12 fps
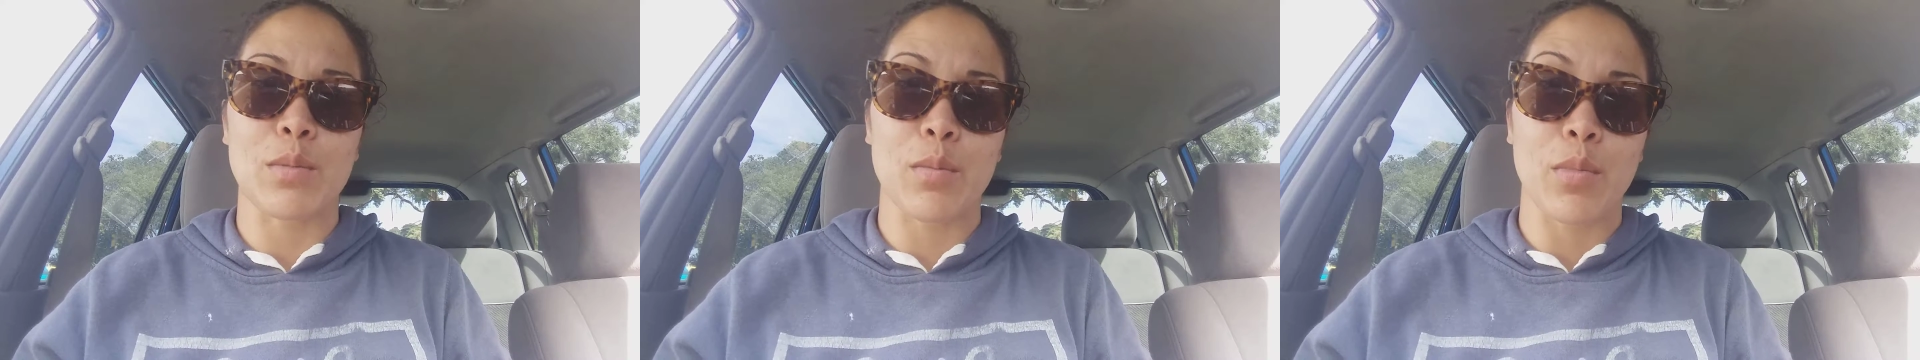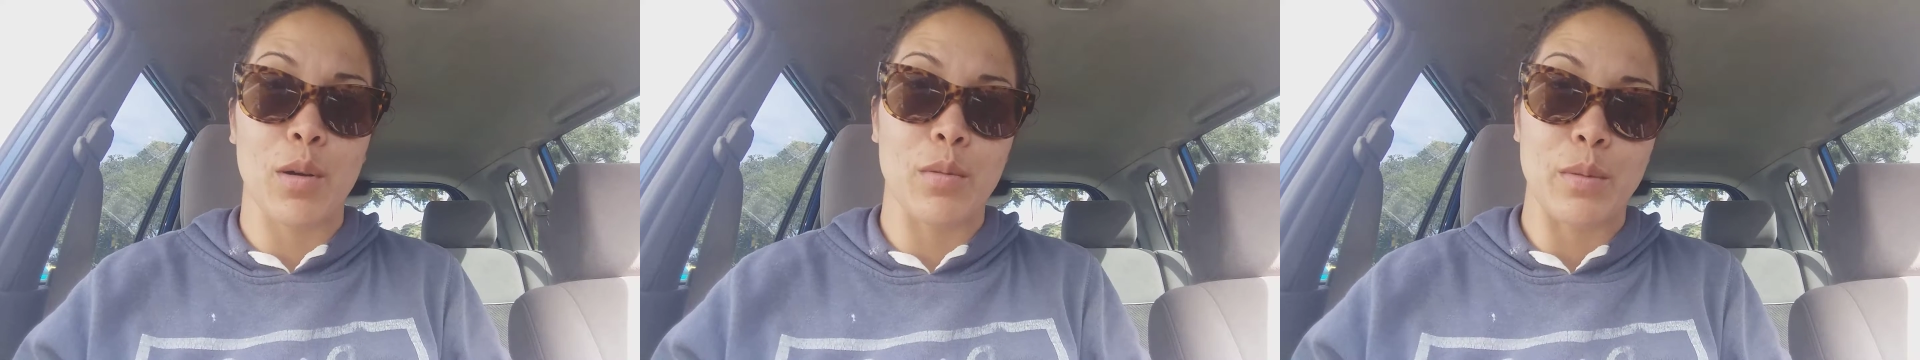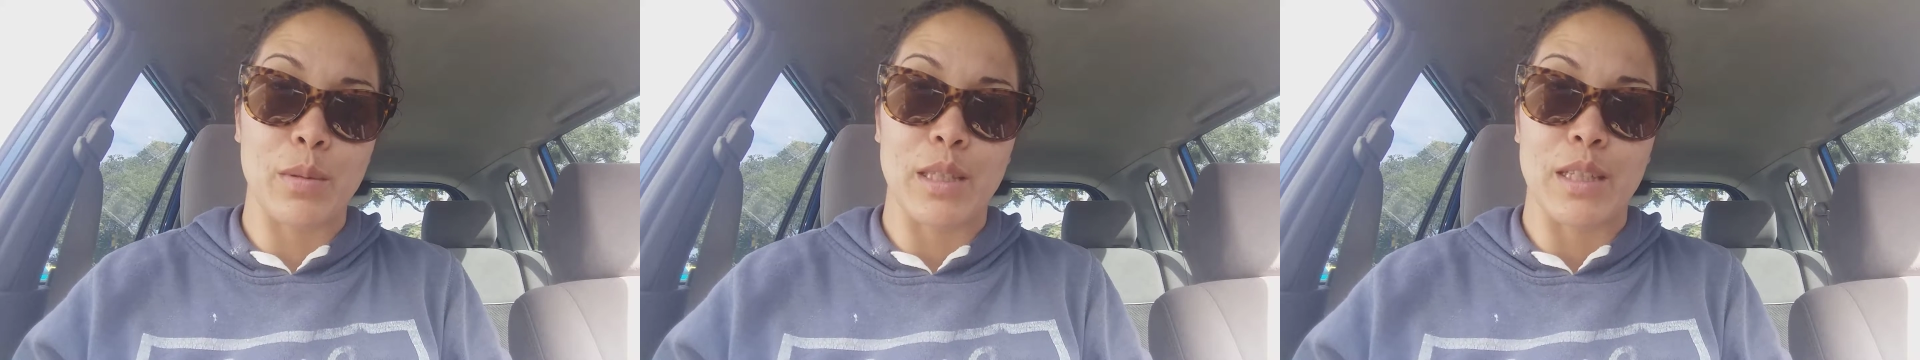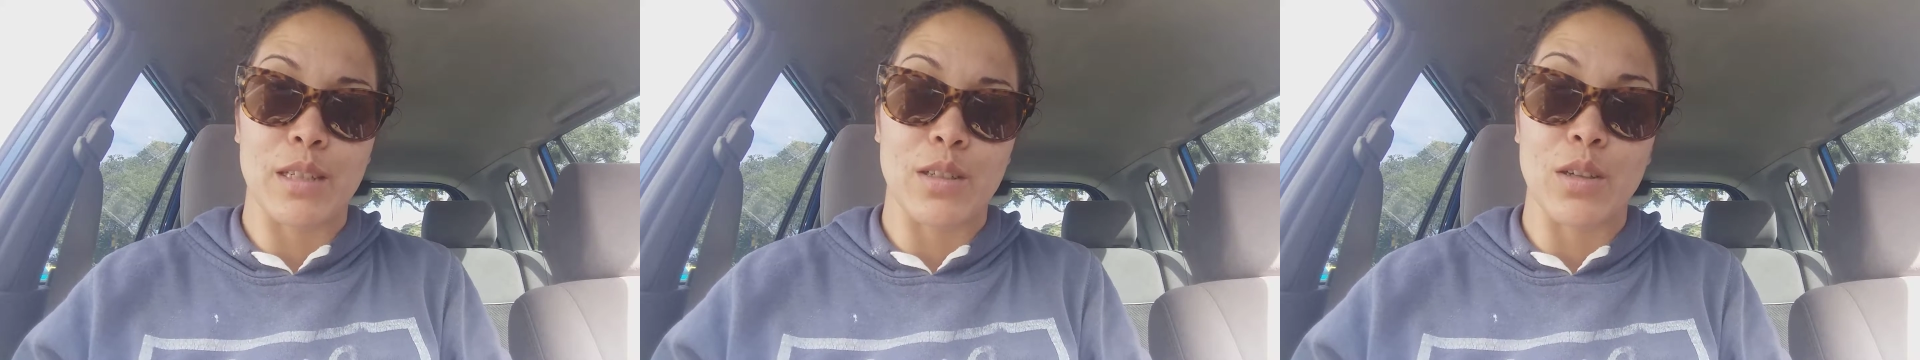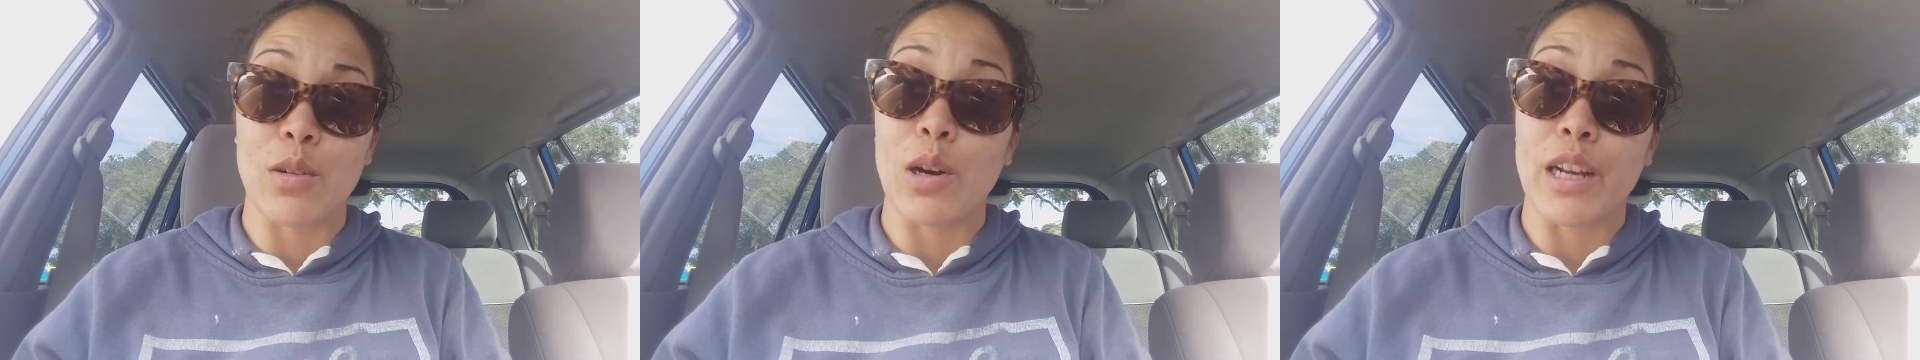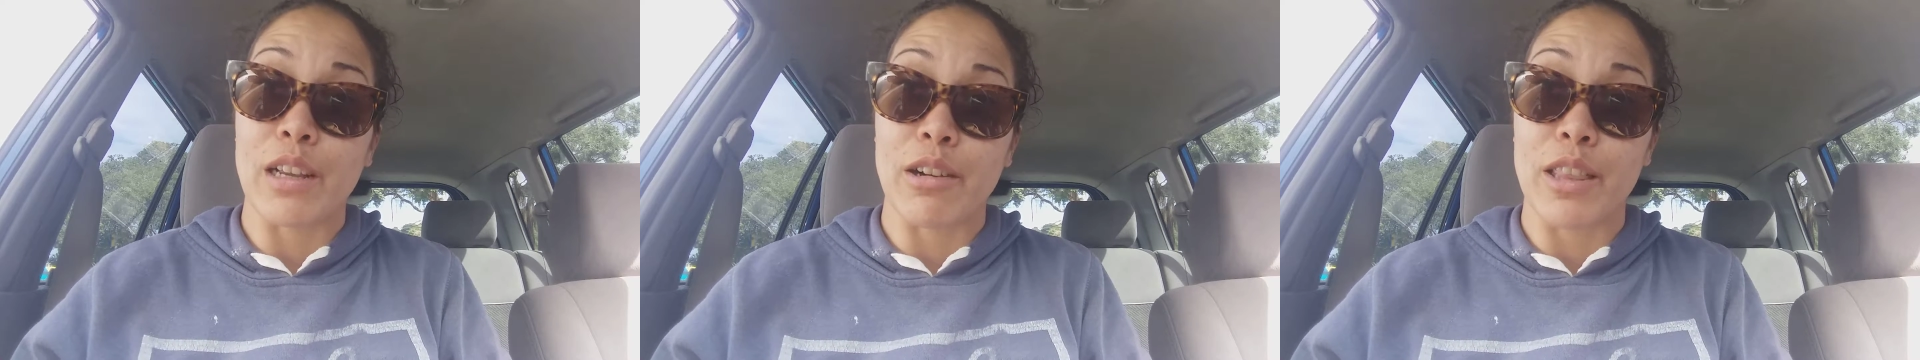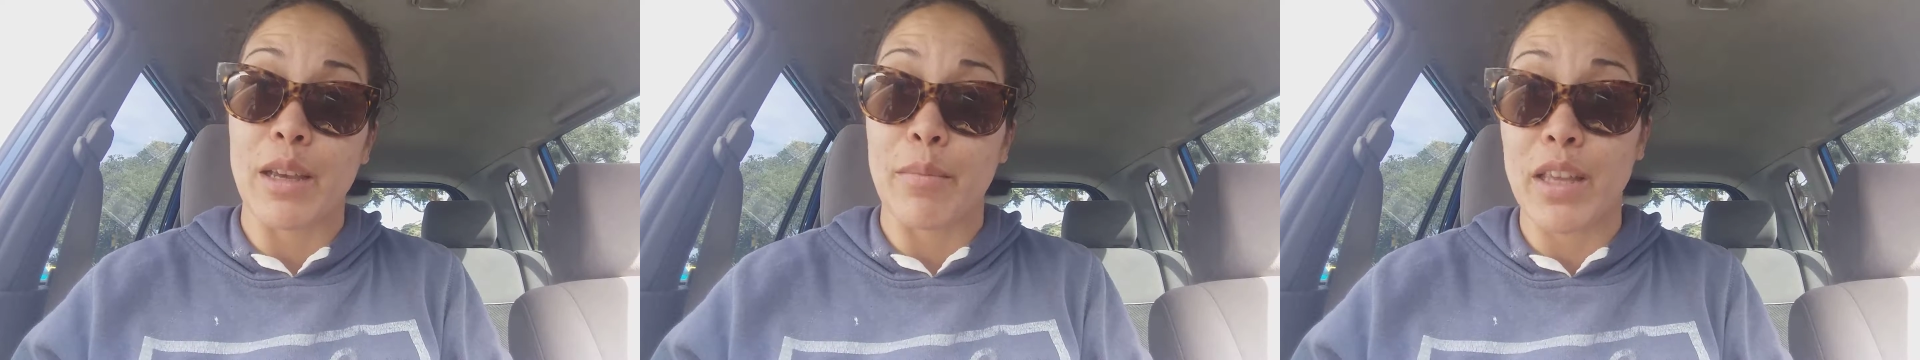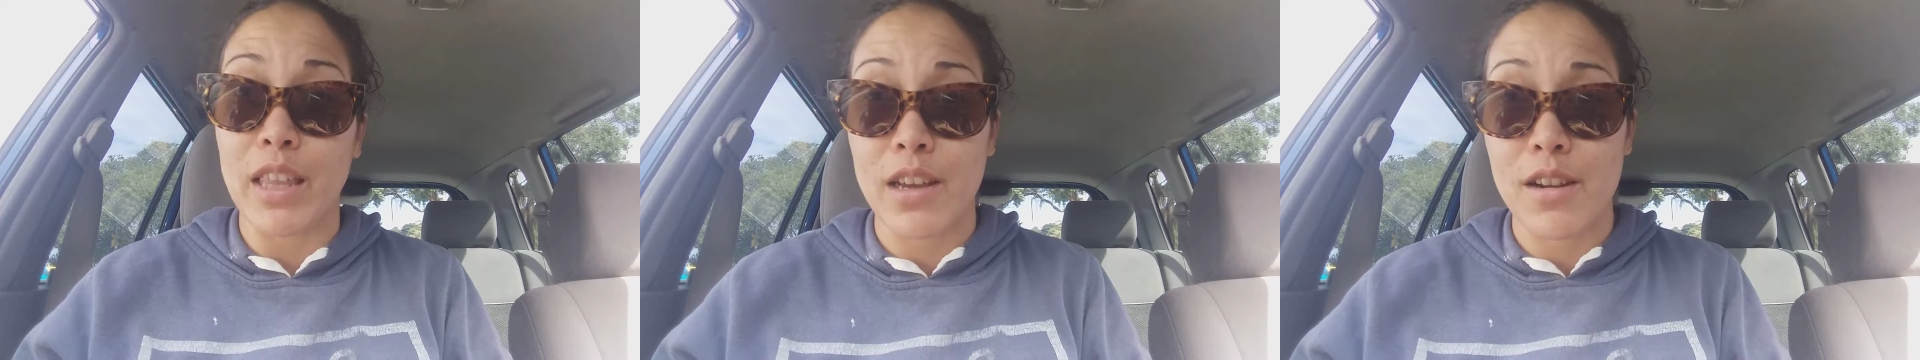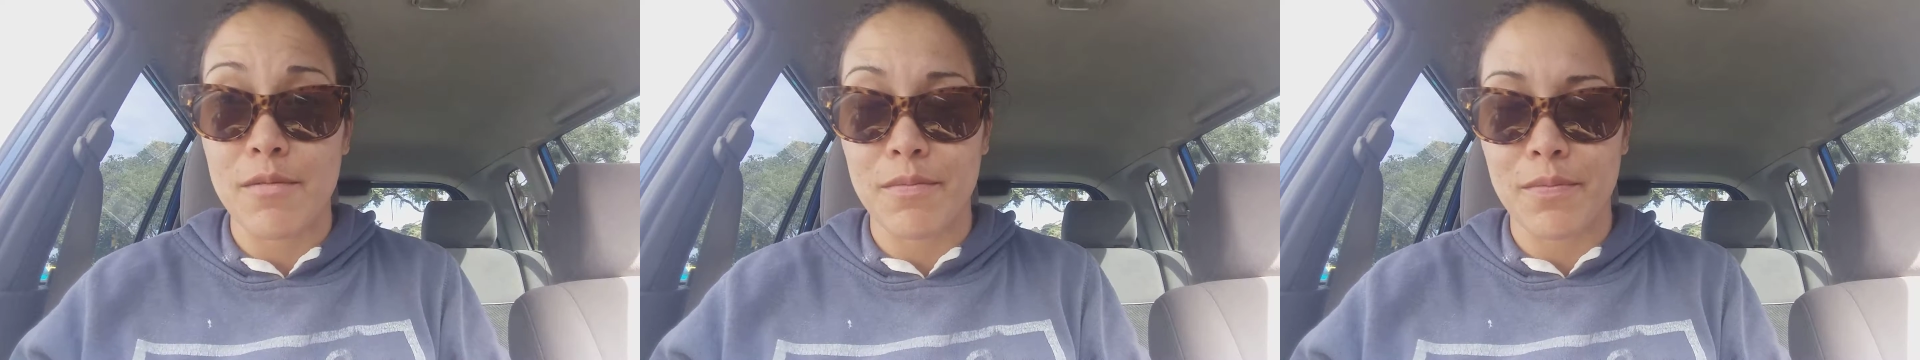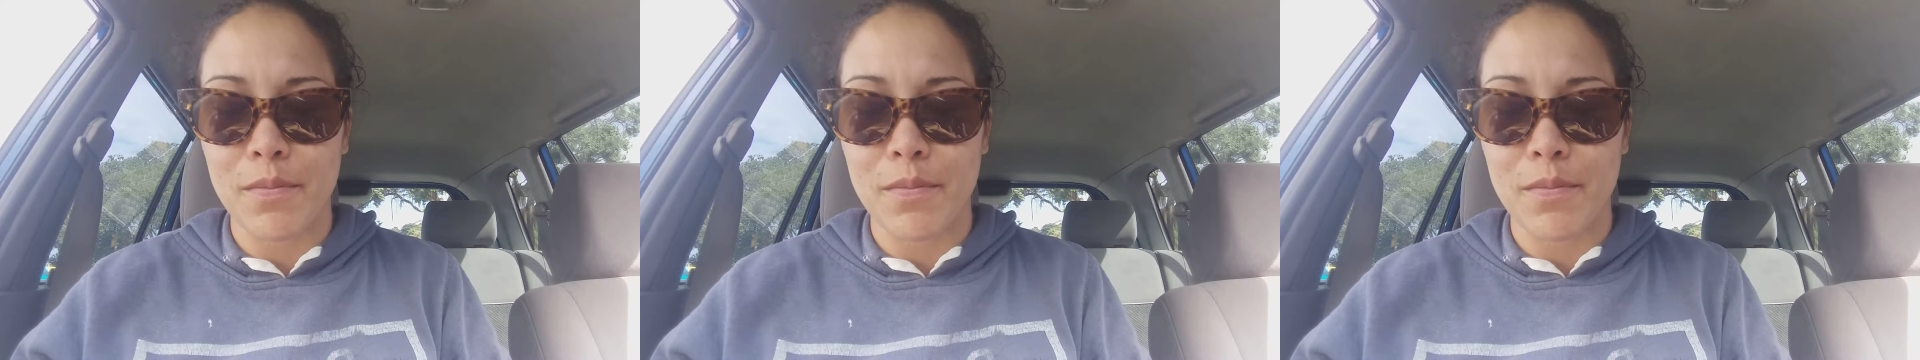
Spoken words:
but probably there's no audio on them either.